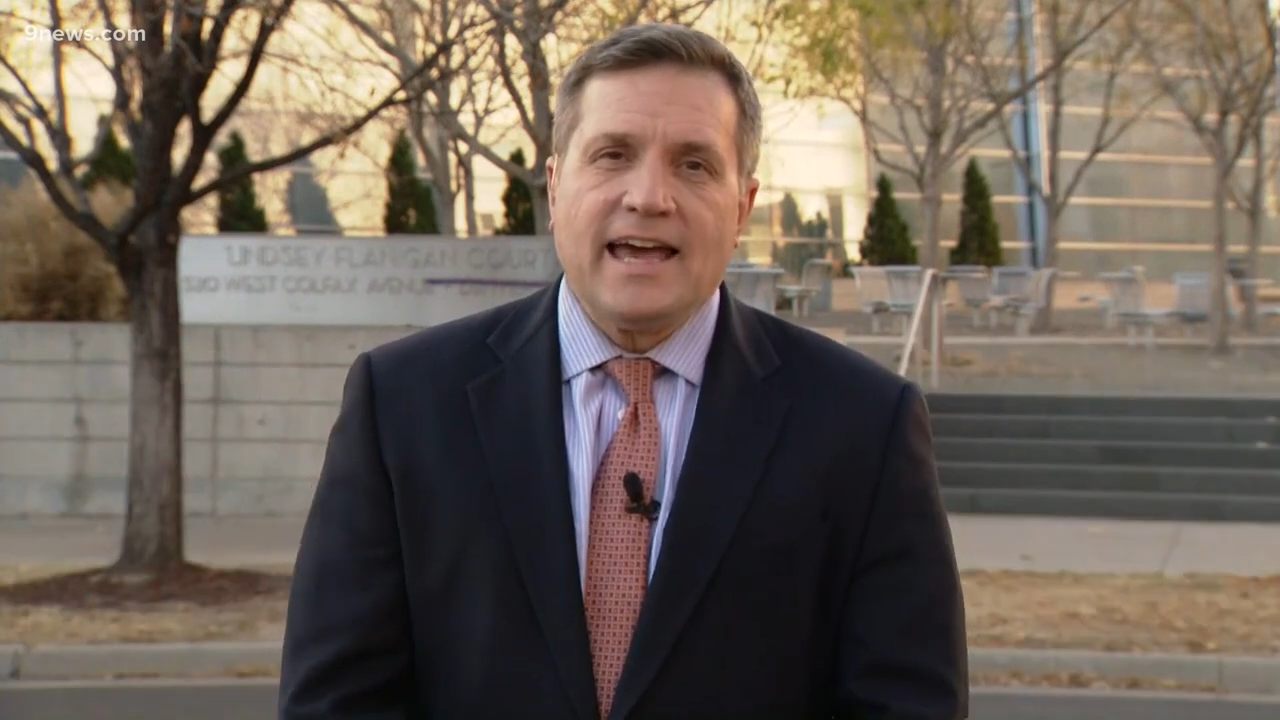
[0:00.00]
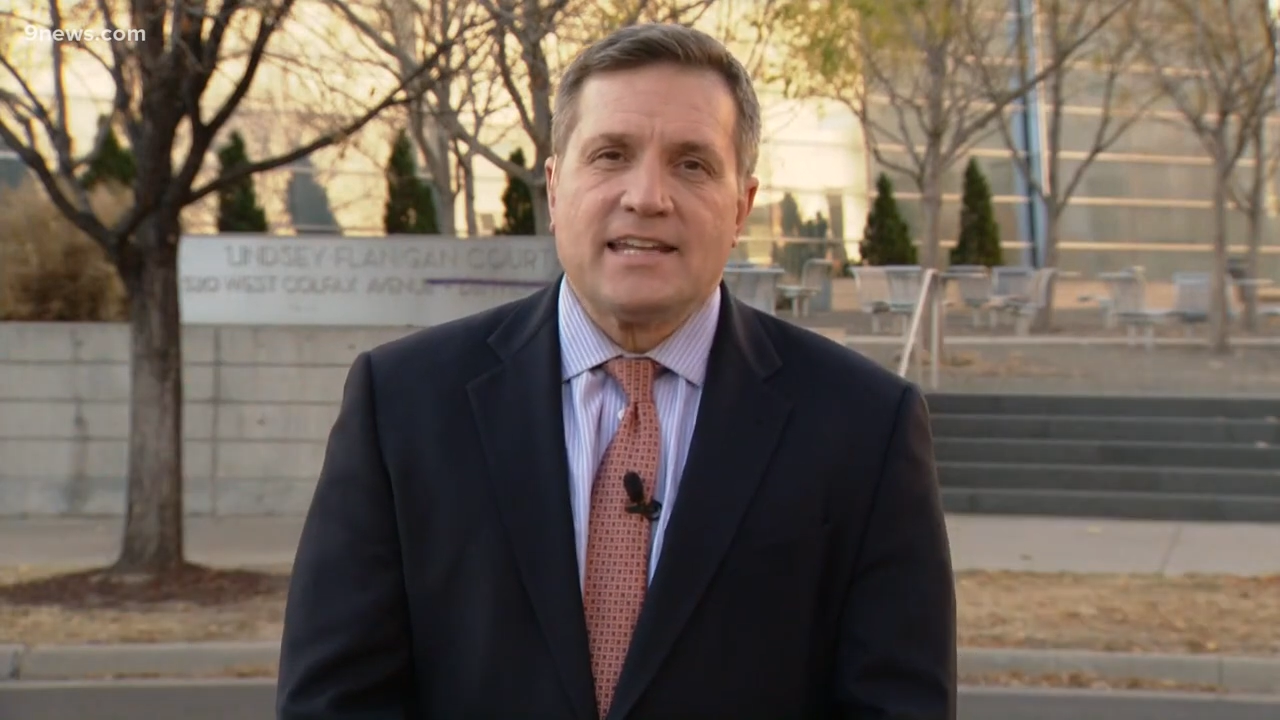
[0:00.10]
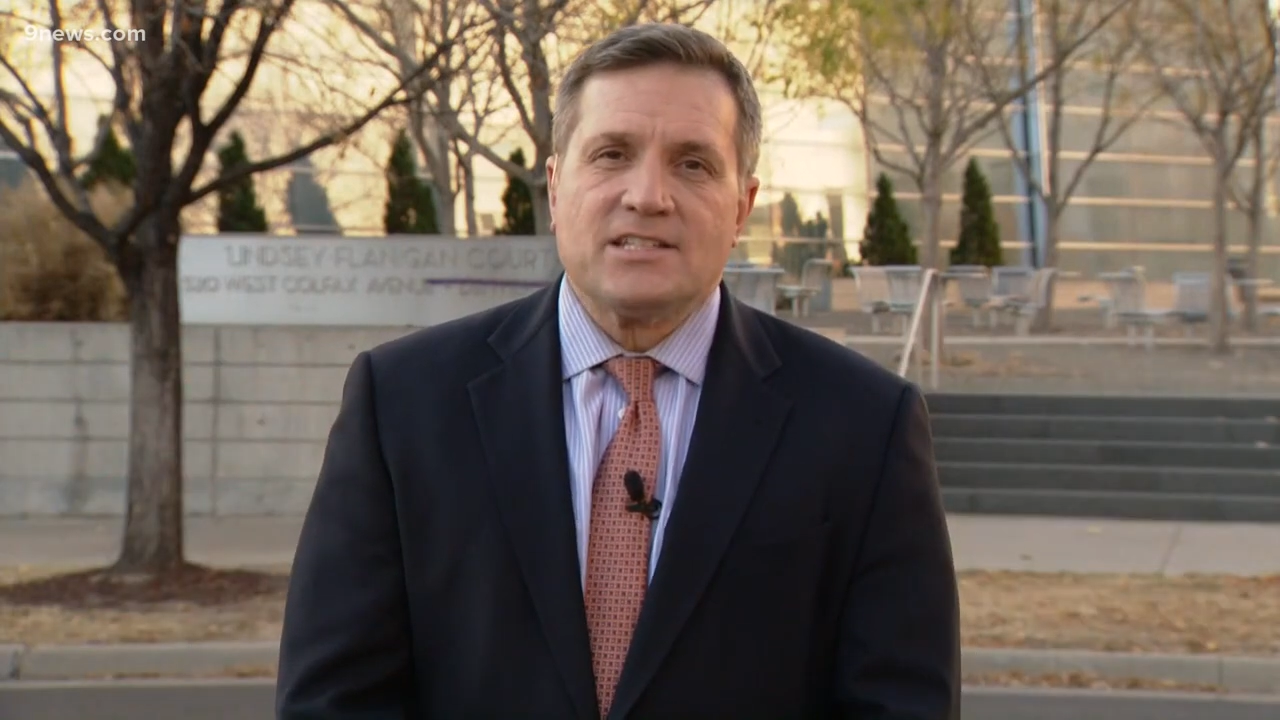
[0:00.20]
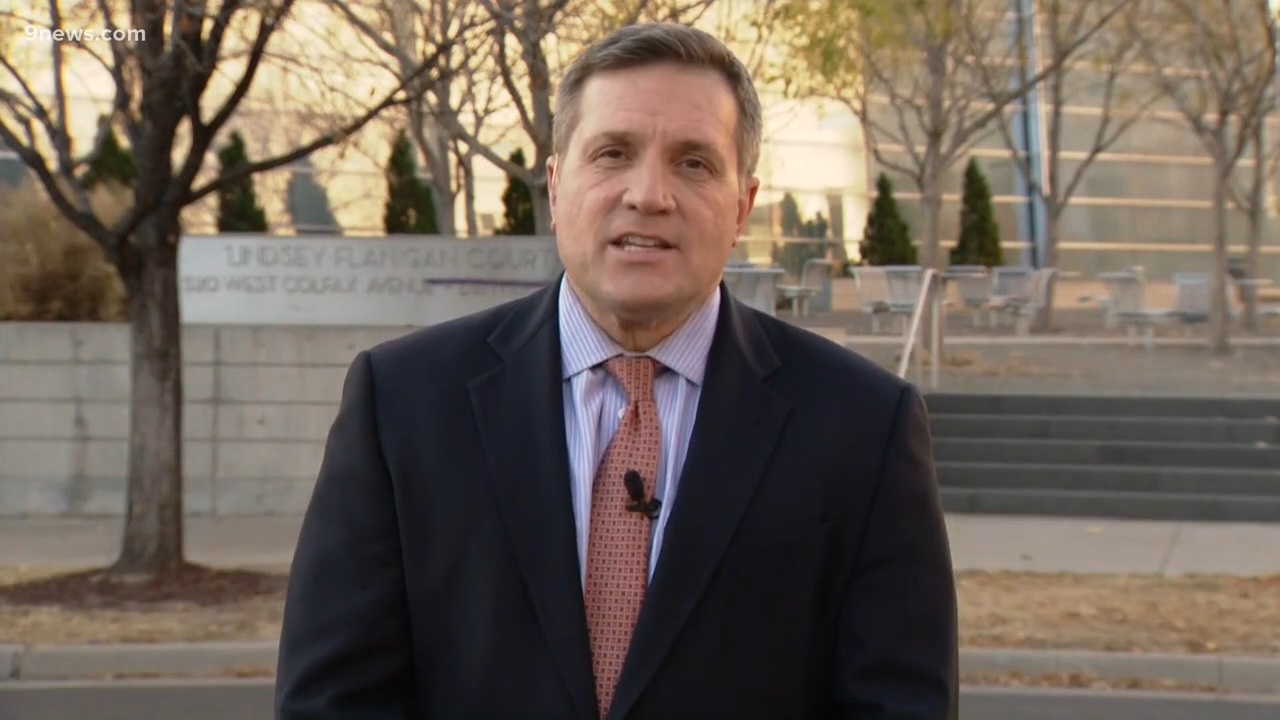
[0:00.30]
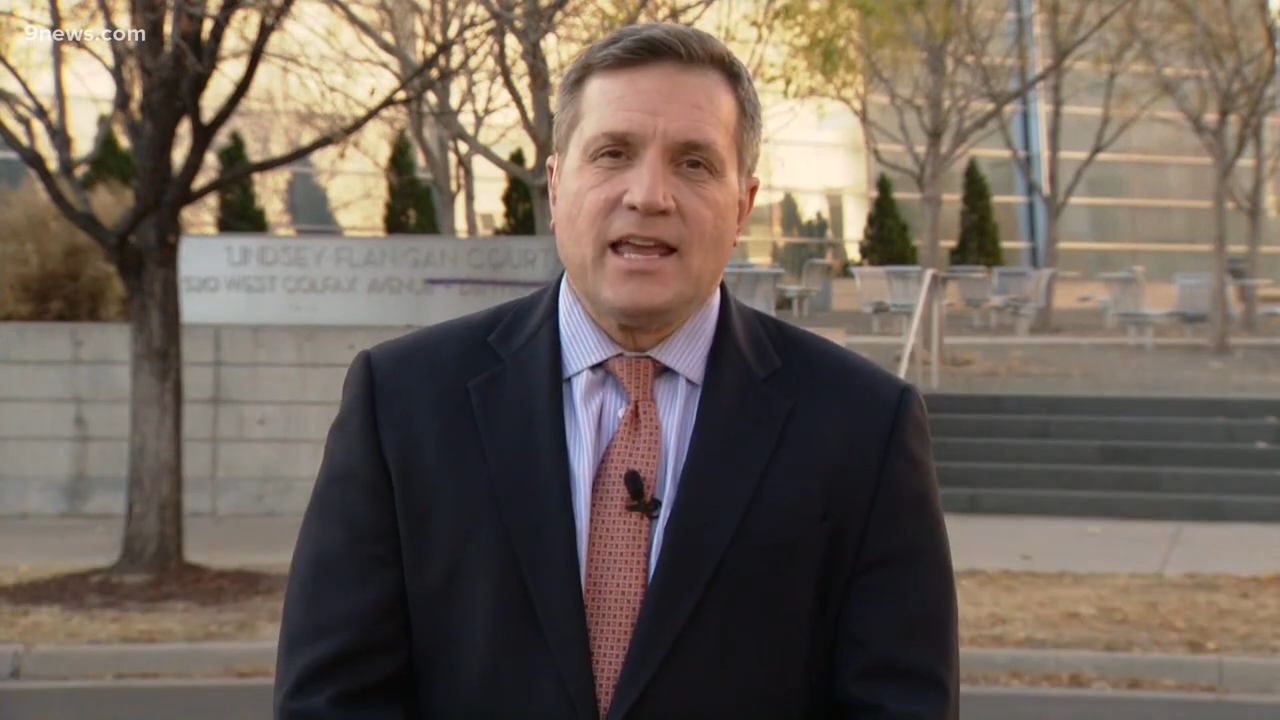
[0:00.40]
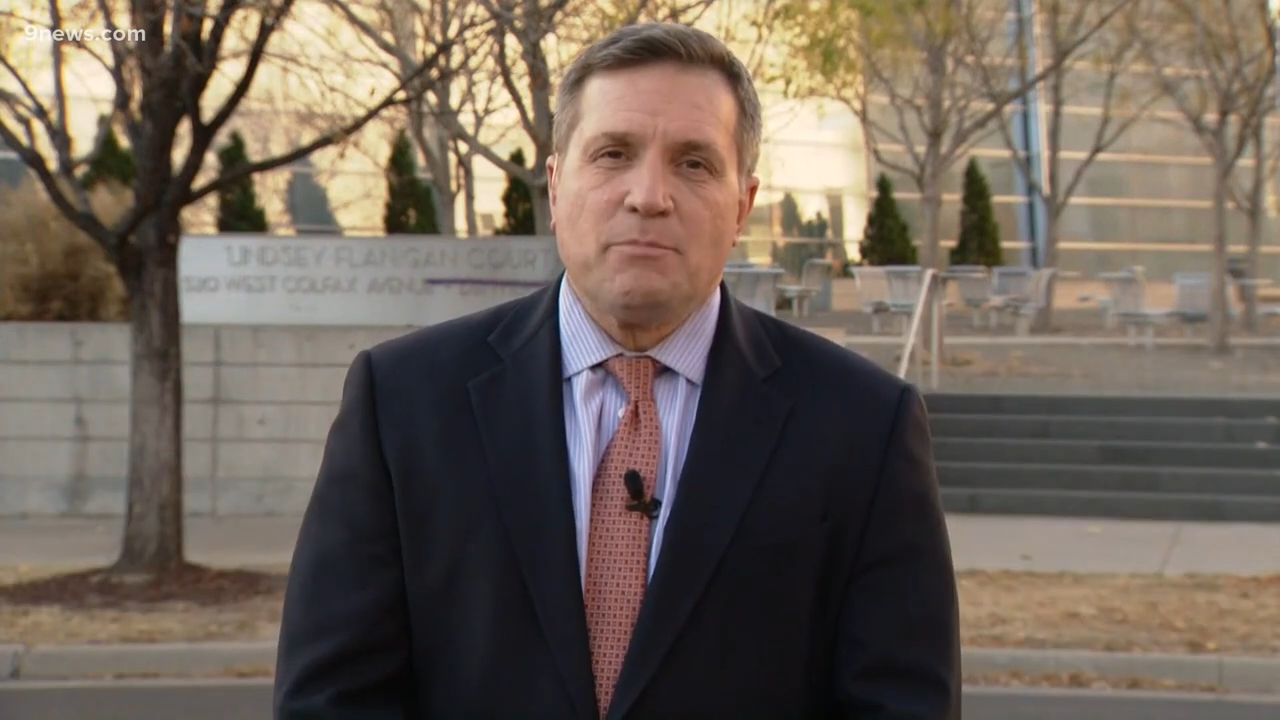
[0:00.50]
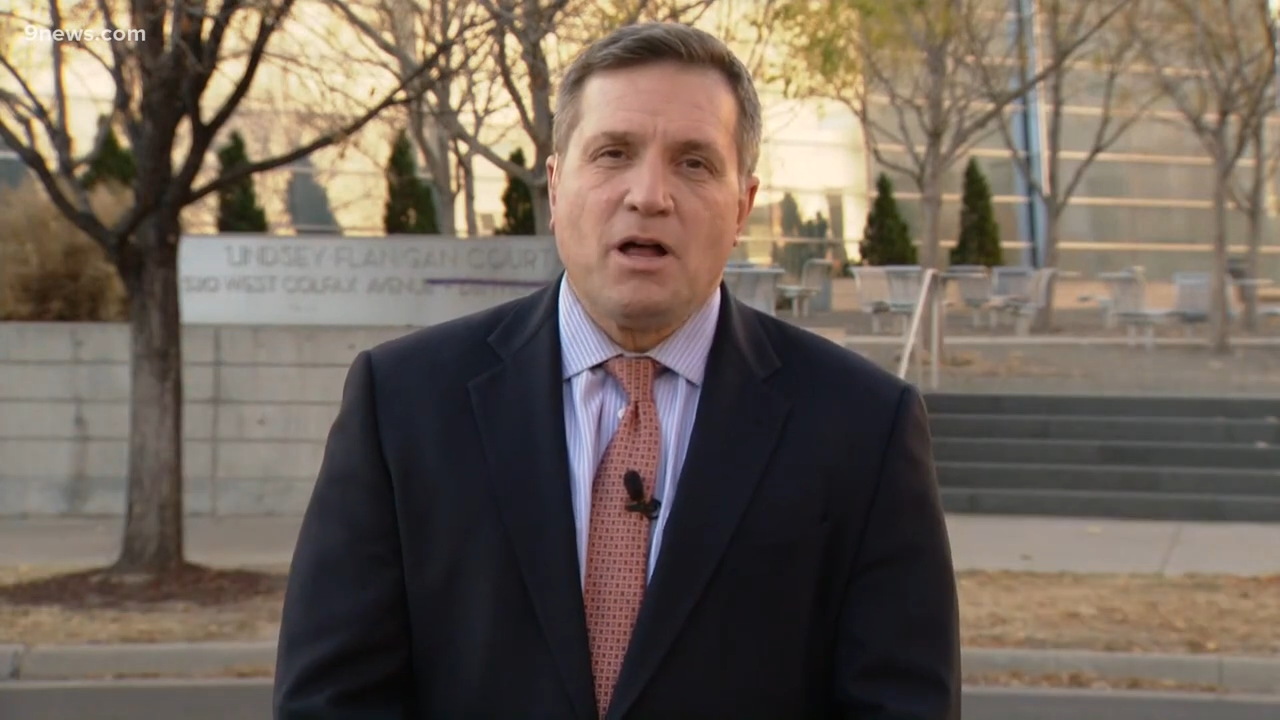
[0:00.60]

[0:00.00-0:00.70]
had his name